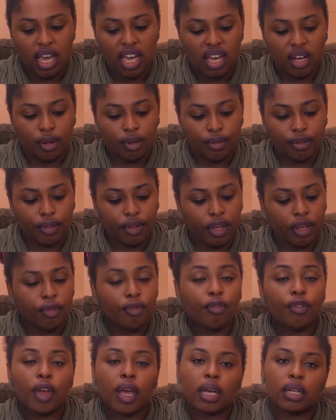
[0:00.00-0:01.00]
health
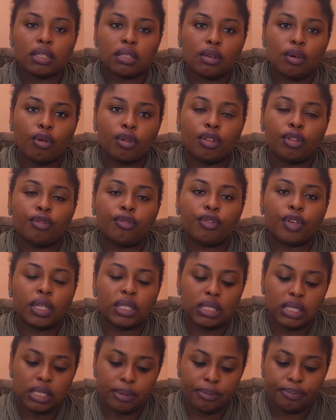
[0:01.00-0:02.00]
effect on the
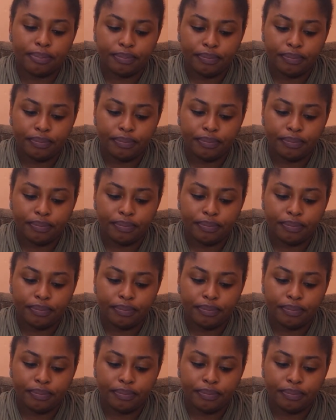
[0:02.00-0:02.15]
victim.